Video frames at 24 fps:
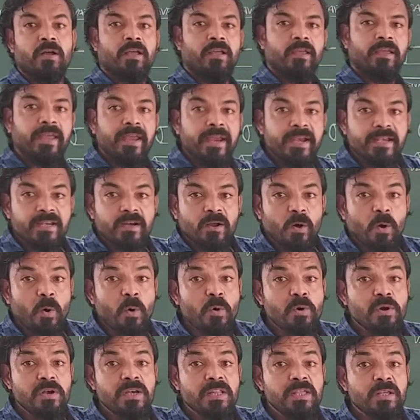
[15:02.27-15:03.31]
get
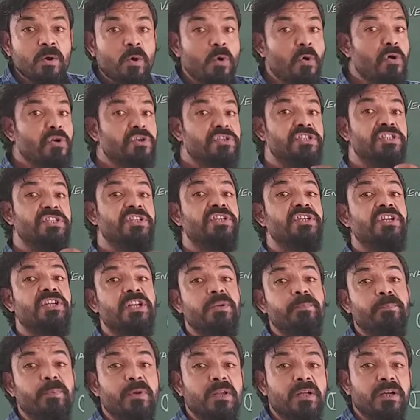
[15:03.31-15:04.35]
only
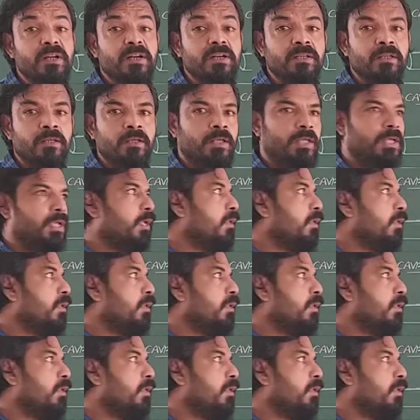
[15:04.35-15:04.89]
oxygenated blood.